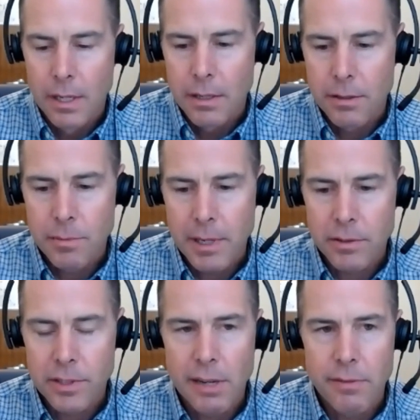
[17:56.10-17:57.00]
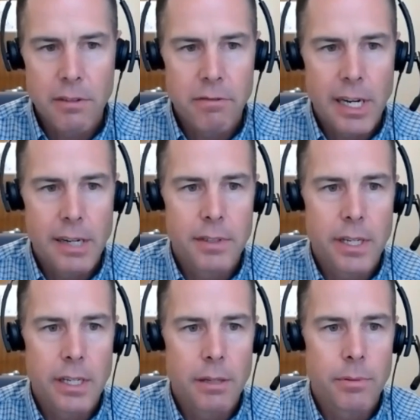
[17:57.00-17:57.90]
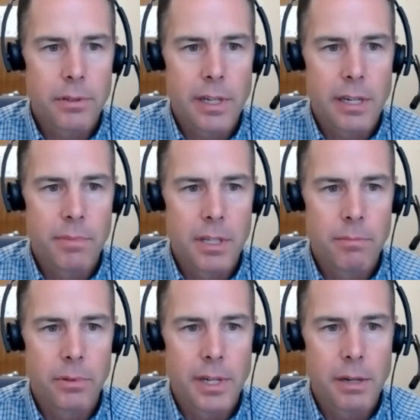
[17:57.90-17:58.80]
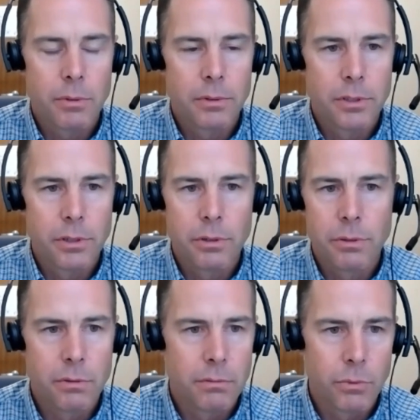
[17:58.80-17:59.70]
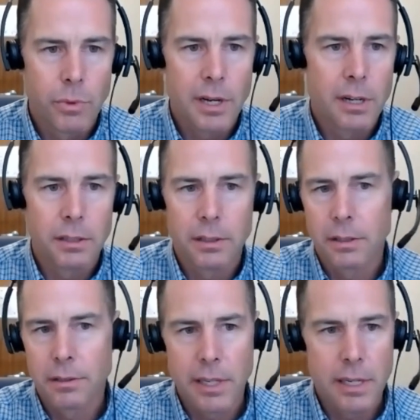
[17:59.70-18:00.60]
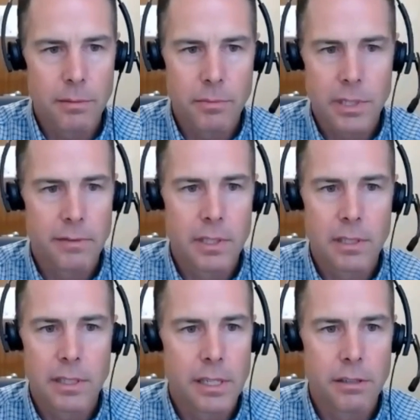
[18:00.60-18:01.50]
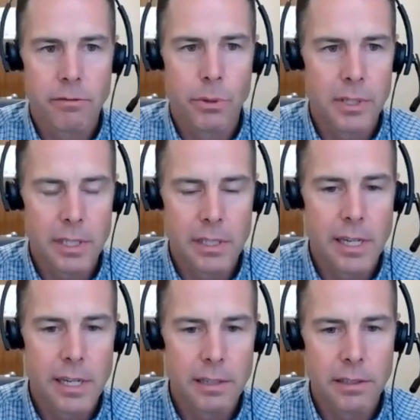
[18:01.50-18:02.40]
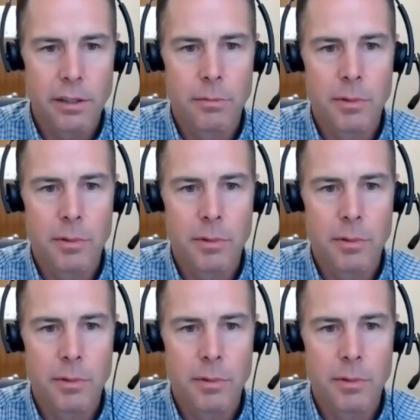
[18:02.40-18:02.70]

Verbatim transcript: there's about 75 to 80% of people that will do well. It'll take them seven to 10 to 14 days and they'll